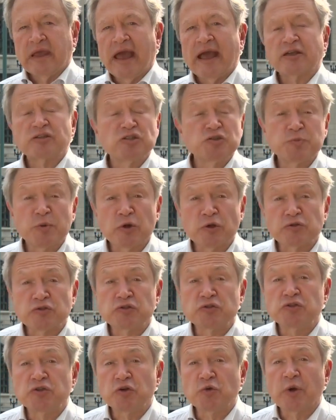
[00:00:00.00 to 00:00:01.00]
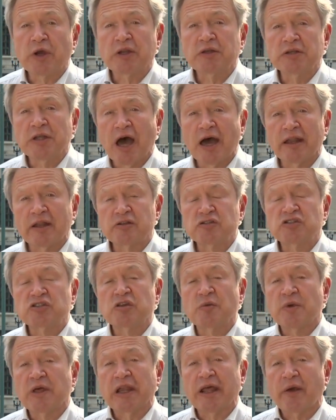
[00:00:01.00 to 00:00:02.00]
experts do acknowledge
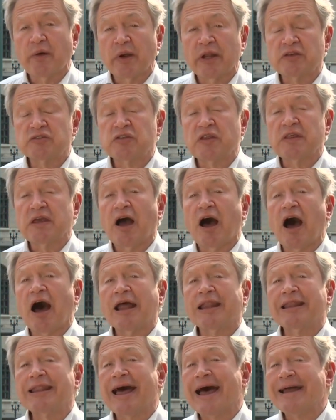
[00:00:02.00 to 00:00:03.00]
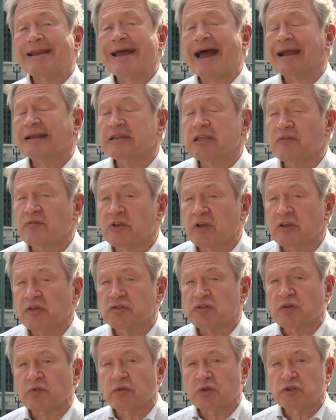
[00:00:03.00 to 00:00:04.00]
similarities in the online
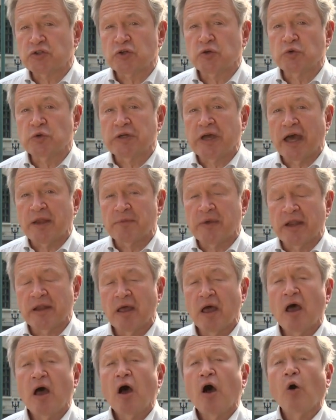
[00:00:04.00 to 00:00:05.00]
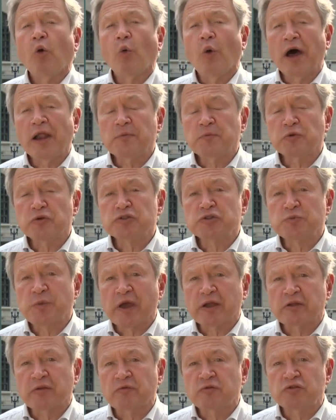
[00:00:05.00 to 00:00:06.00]
activities of the two gunmen, one
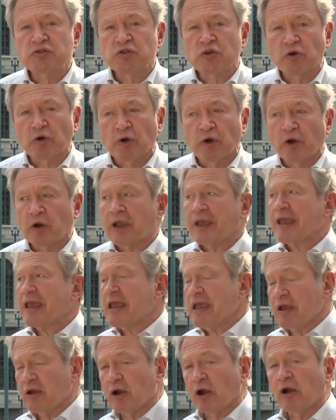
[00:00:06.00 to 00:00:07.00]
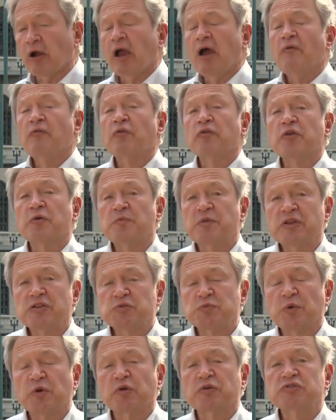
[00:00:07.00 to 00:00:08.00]
prospective juror here for the
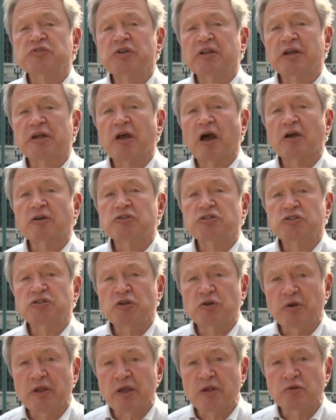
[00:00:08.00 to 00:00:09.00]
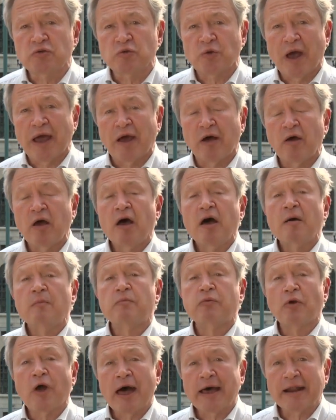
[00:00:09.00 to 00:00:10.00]
Pittsburgh synagogue shooting trial
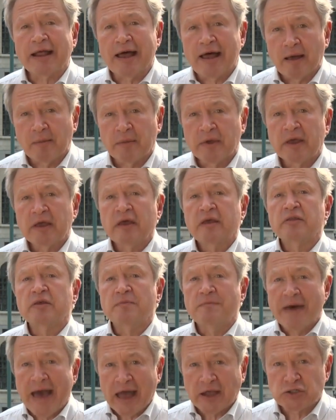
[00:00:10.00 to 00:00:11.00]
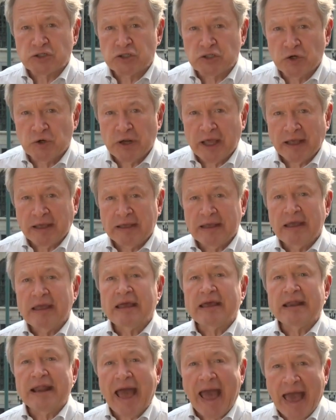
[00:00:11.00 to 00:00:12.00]
brought up the mass shooting
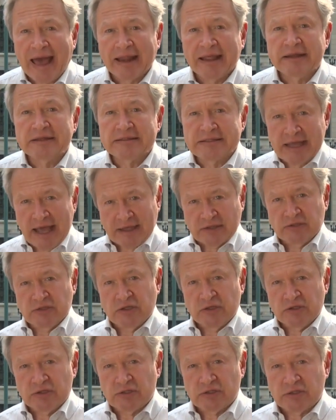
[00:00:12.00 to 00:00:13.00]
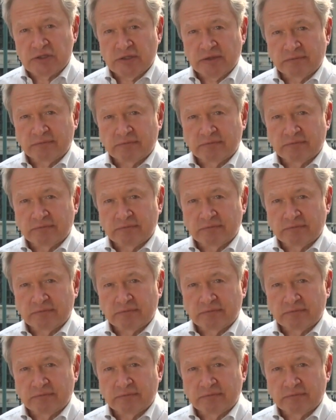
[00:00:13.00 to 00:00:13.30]
in Allen, Texas.